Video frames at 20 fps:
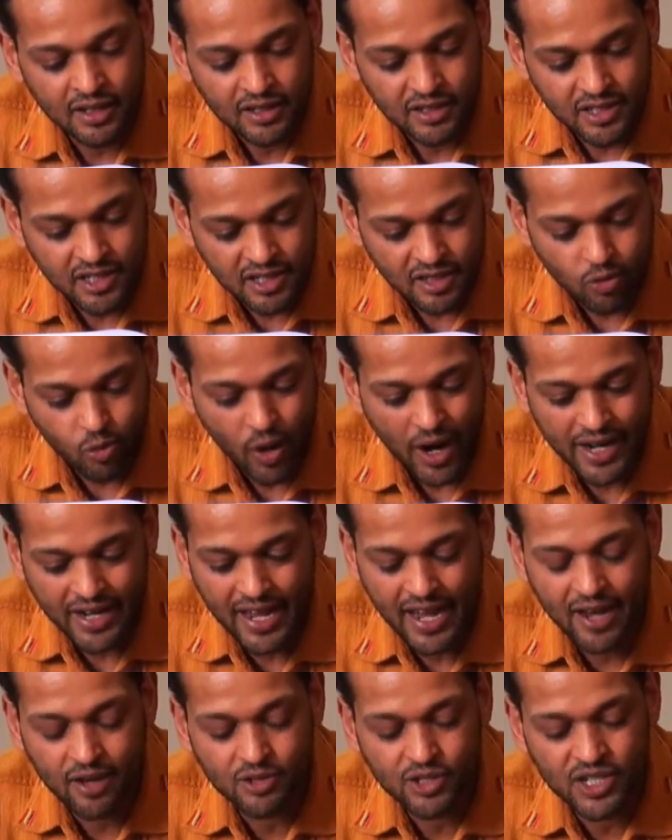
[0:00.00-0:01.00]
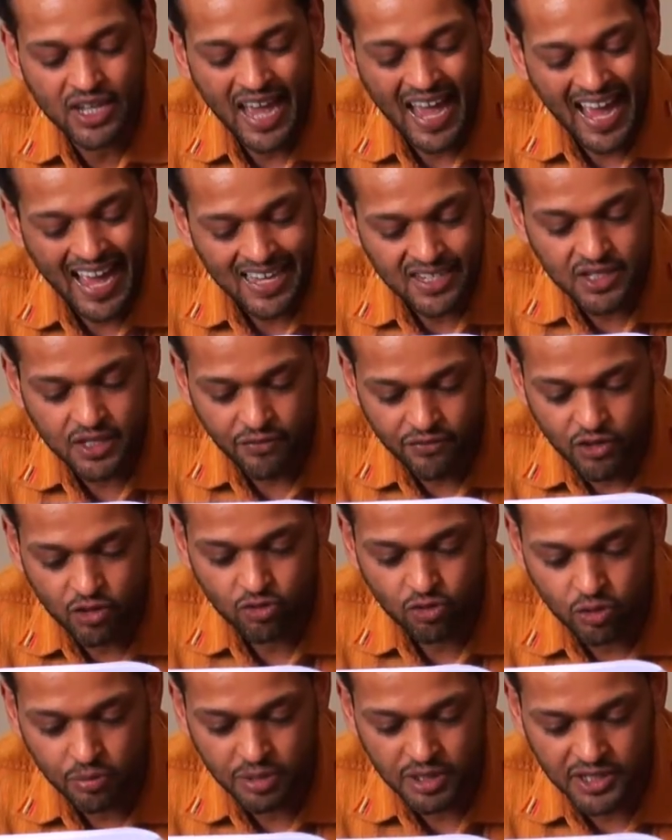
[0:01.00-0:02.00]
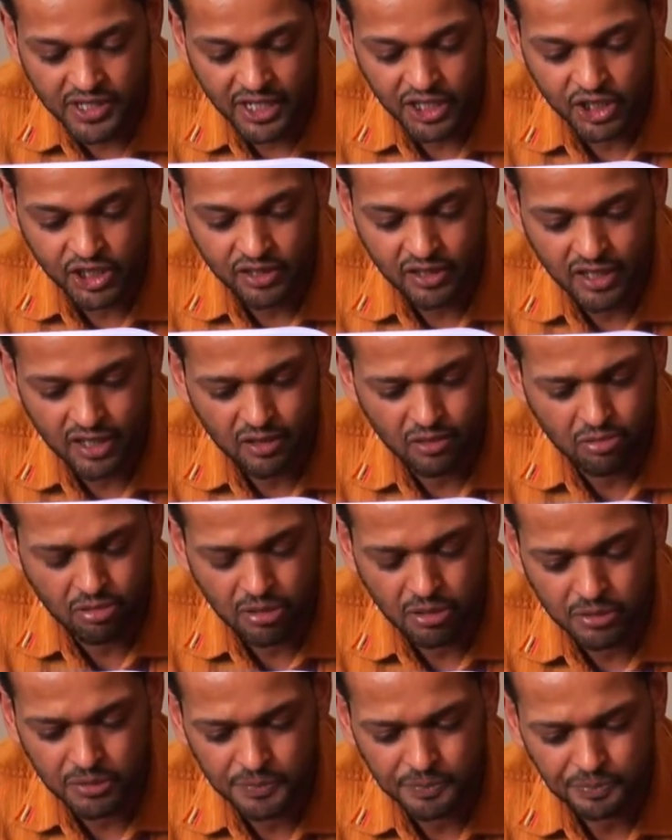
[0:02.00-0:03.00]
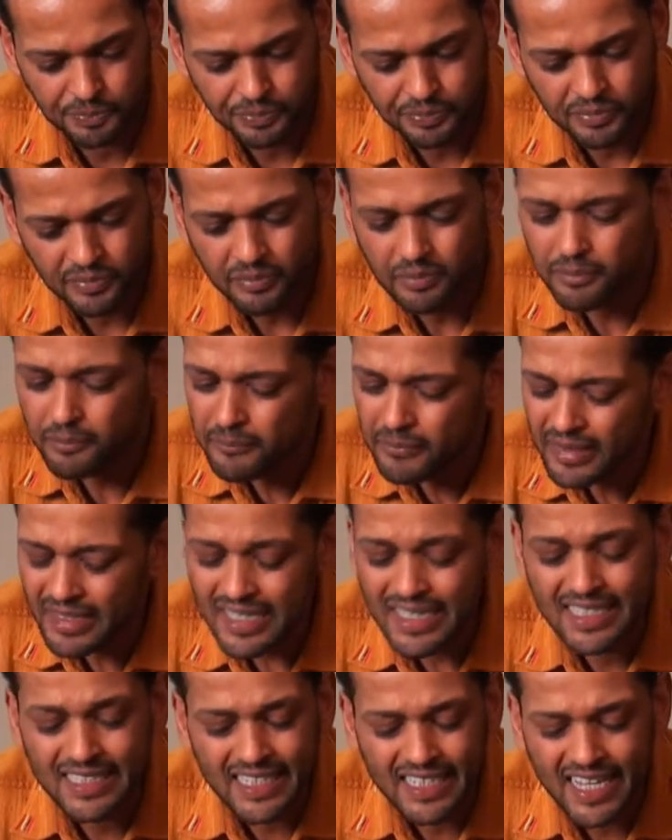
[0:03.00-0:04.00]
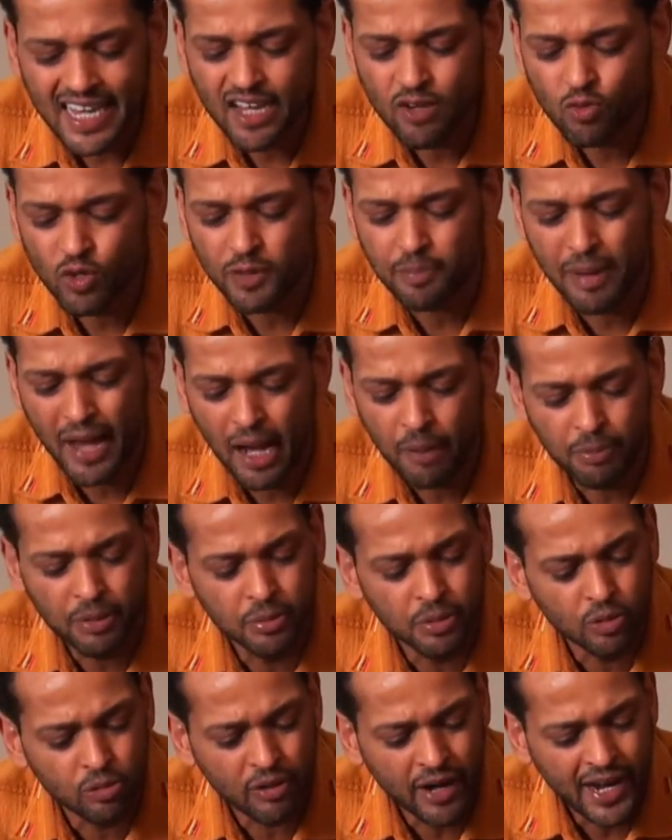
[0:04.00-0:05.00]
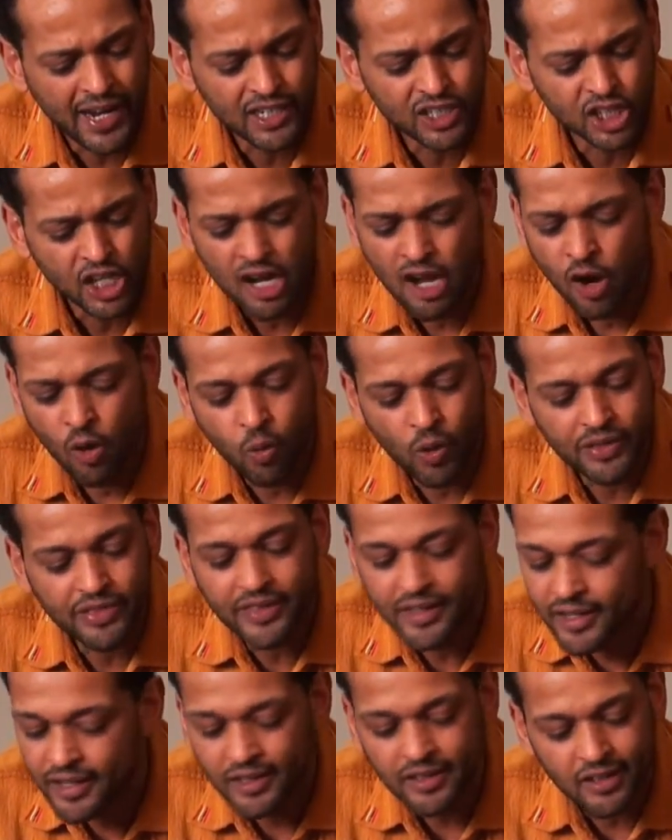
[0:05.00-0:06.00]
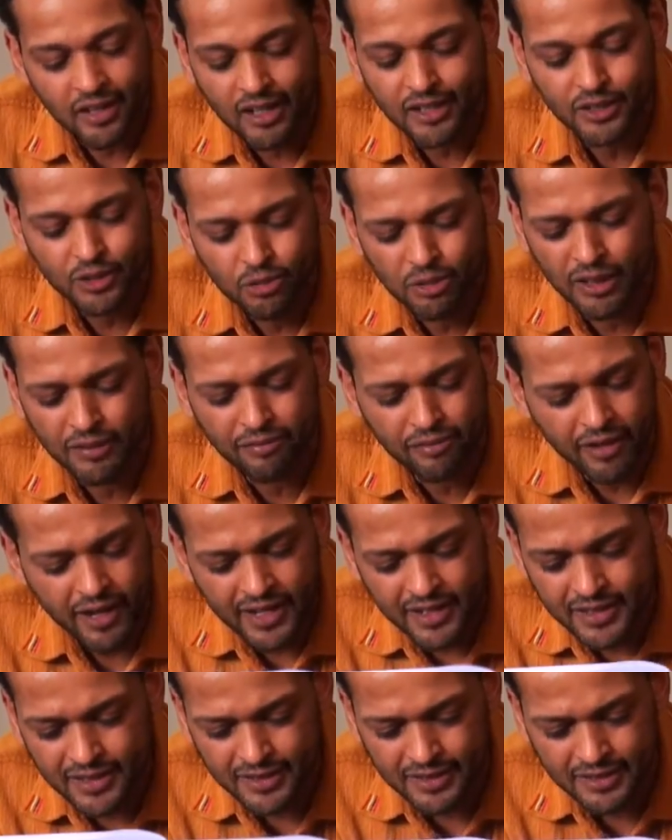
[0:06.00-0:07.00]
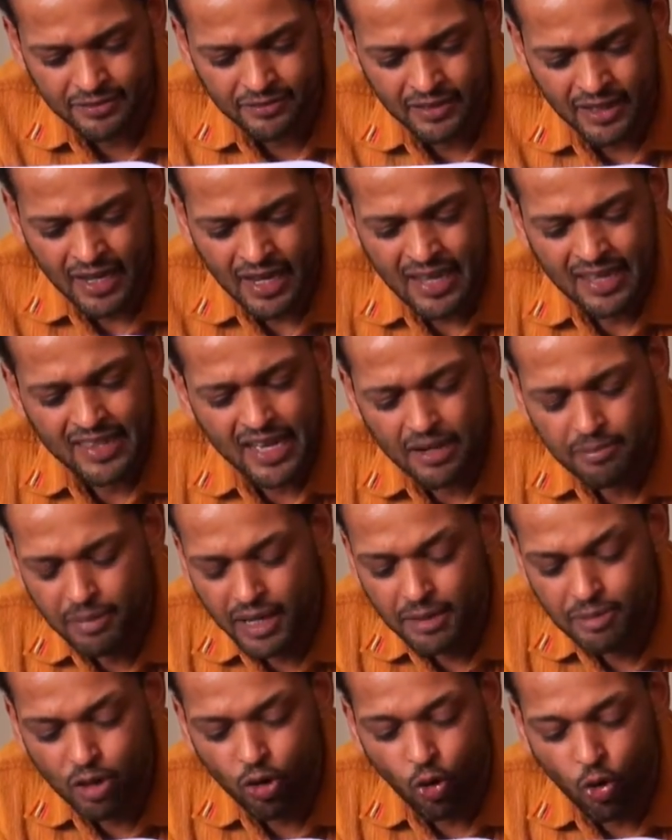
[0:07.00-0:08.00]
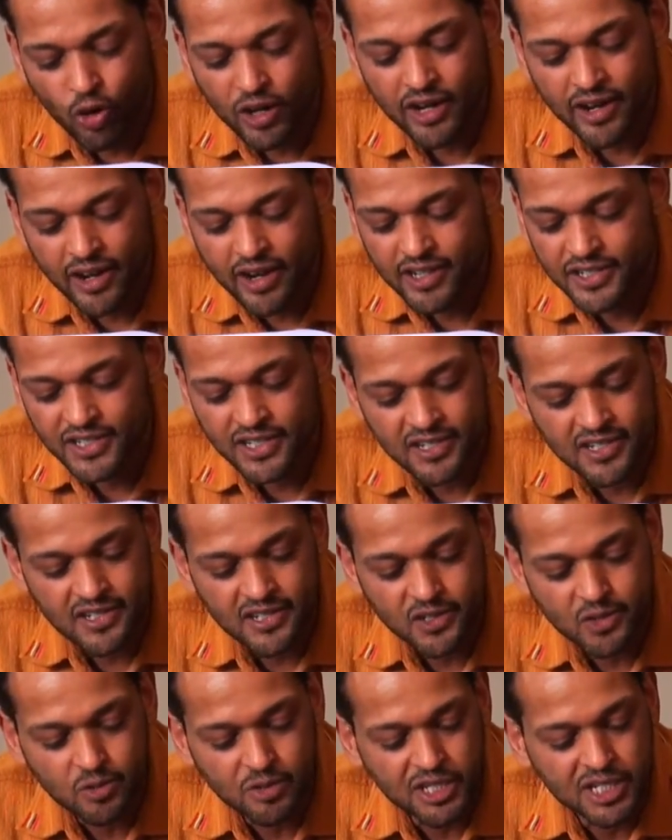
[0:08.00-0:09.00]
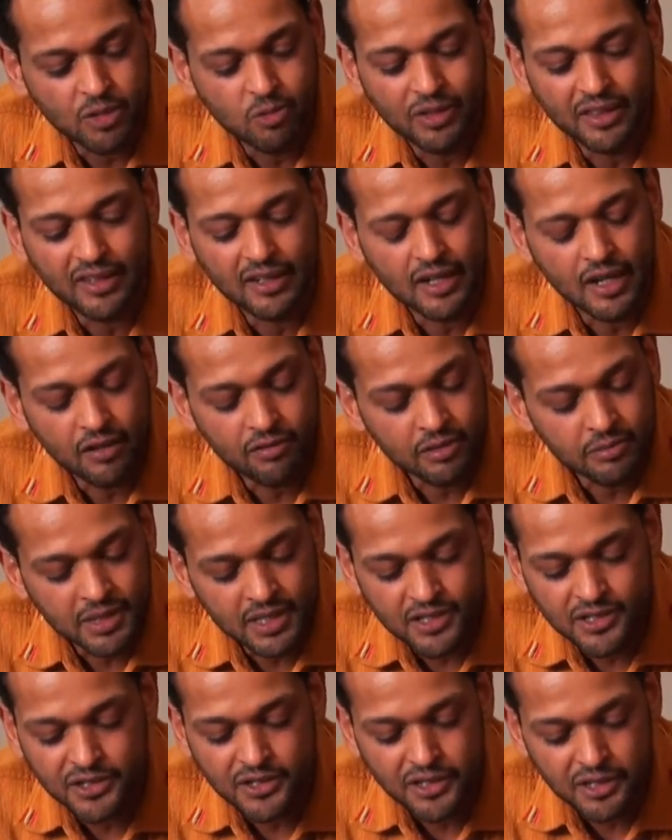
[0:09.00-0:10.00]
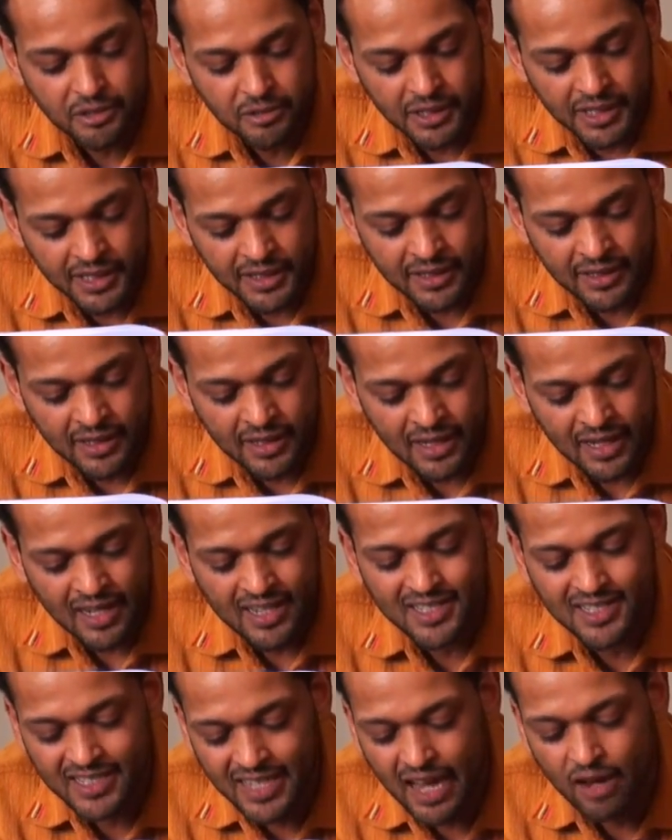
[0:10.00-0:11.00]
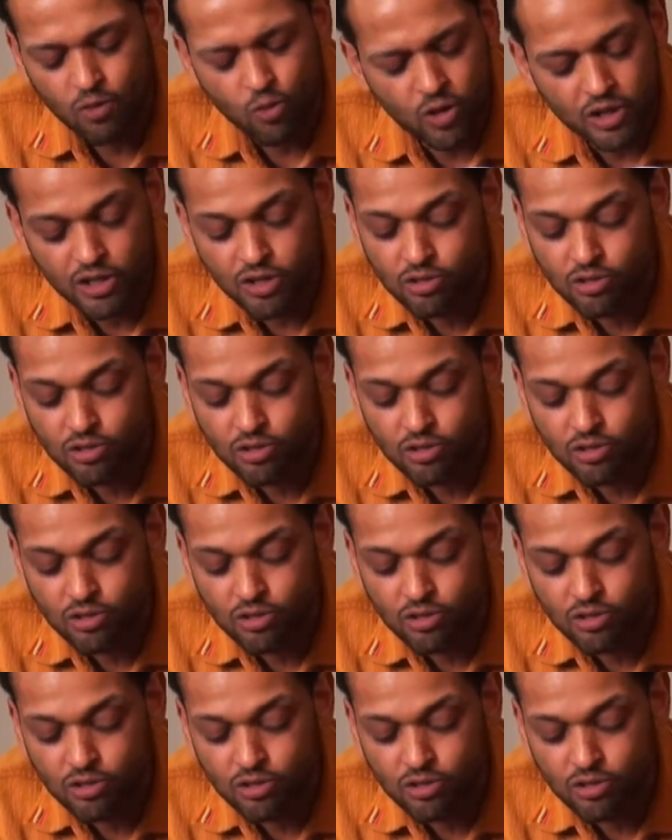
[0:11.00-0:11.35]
to the White House as a funeral procession, unquote. And again, with palpable rage, what the hell are you afraid of? That maybe ordinary citizens will see what the government is doing? Is that what